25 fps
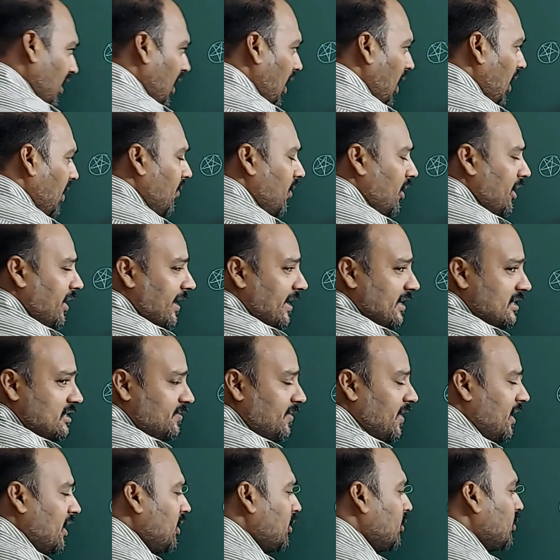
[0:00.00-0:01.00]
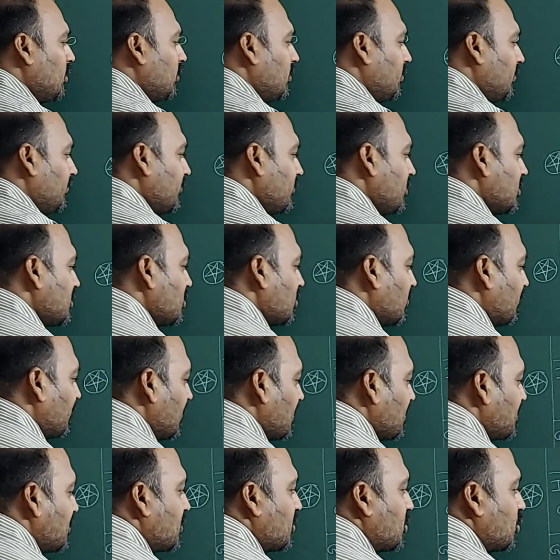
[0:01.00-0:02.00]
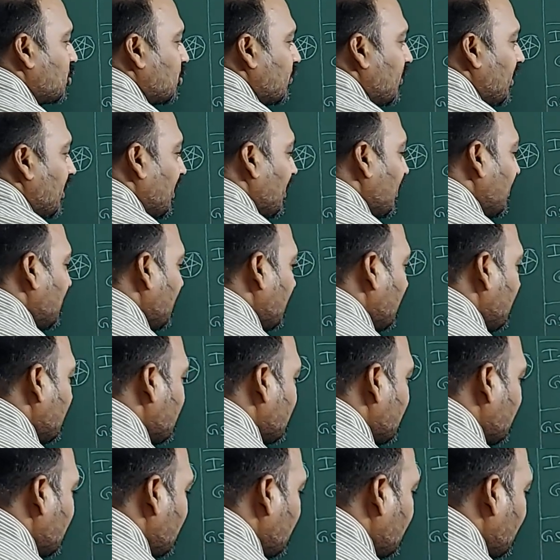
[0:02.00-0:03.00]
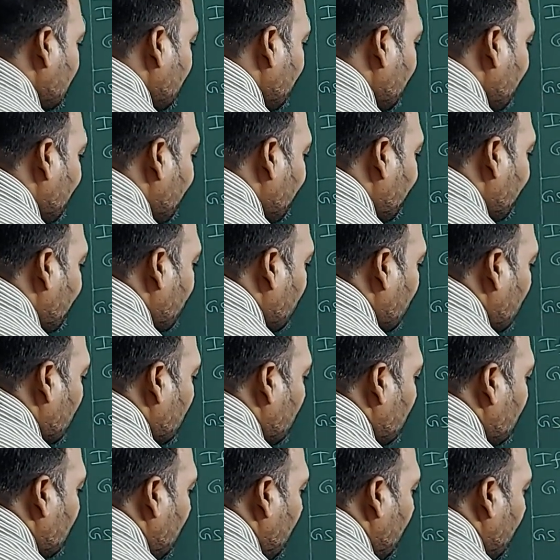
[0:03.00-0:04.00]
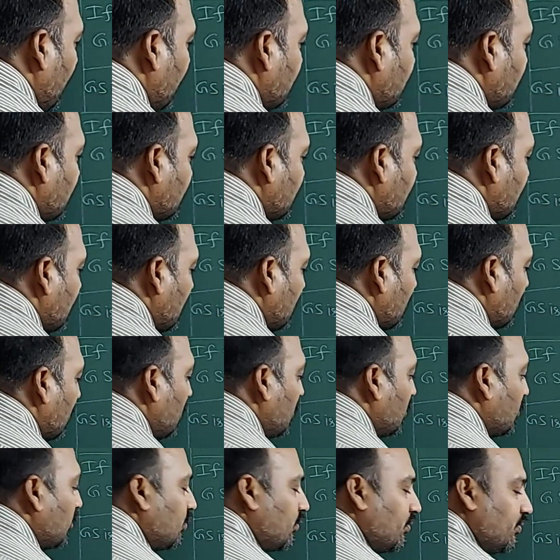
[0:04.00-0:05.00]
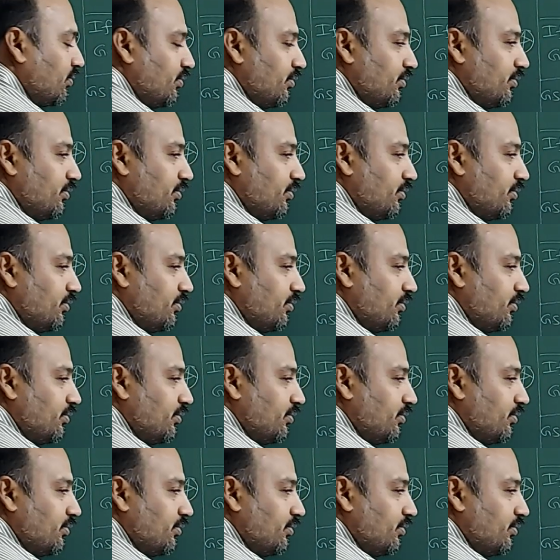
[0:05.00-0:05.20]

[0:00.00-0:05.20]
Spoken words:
I want x value. So first 2 we can take this side. 3x is equal to.